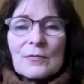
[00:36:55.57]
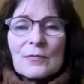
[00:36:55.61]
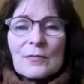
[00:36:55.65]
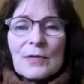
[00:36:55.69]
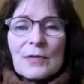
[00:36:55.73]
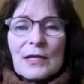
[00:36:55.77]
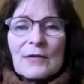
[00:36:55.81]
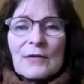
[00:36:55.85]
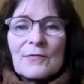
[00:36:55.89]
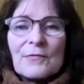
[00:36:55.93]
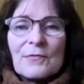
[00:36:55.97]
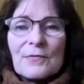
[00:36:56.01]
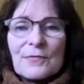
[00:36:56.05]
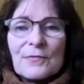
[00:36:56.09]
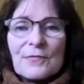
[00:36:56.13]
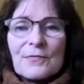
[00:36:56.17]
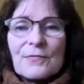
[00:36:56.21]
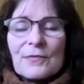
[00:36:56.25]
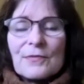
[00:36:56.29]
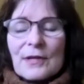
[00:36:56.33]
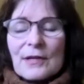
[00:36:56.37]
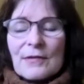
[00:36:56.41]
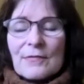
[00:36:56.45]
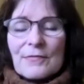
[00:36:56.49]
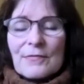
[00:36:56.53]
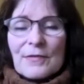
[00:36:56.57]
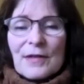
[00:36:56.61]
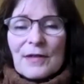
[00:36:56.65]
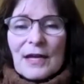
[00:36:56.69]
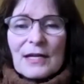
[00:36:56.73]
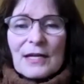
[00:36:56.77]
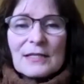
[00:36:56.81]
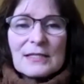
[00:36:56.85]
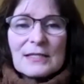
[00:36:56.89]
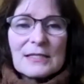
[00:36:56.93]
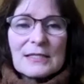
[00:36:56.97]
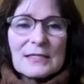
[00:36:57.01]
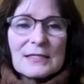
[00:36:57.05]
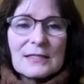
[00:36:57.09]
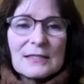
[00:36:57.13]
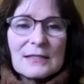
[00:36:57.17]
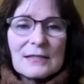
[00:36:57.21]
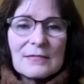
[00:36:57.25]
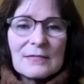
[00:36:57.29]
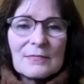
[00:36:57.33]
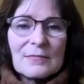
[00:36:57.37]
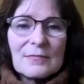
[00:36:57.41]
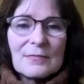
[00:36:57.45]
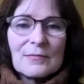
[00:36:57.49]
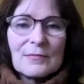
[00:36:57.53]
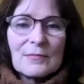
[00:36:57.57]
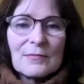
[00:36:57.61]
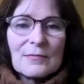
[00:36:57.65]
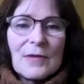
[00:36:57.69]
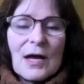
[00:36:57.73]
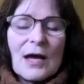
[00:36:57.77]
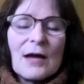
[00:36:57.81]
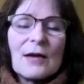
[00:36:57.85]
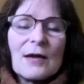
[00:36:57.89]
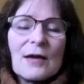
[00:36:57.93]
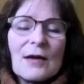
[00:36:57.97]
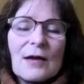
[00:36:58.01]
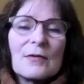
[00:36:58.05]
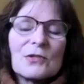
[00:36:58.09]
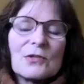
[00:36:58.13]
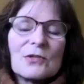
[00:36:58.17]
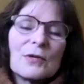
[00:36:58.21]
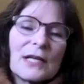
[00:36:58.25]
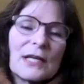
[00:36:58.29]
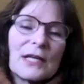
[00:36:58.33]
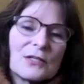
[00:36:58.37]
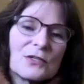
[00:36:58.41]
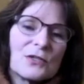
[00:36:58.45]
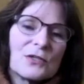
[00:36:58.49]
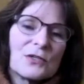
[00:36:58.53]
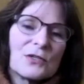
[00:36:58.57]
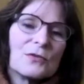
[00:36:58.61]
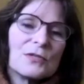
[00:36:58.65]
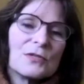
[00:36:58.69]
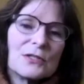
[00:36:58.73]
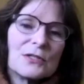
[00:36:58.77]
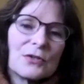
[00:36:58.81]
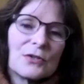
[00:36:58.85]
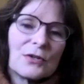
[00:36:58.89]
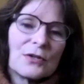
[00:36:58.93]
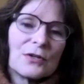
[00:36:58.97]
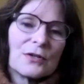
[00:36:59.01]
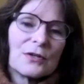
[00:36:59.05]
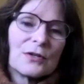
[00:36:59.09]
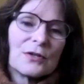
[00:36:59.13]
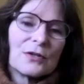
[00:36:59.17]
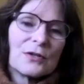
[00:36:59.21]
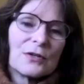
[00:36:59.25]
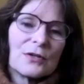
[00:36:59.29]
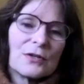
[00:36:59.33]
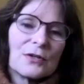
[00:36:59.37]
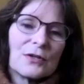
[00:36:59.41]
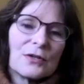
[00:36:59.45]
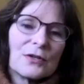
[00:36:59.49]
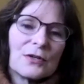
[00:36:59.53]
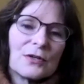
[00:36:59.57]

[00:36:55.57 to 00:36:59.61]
if that's, I don't get too deterred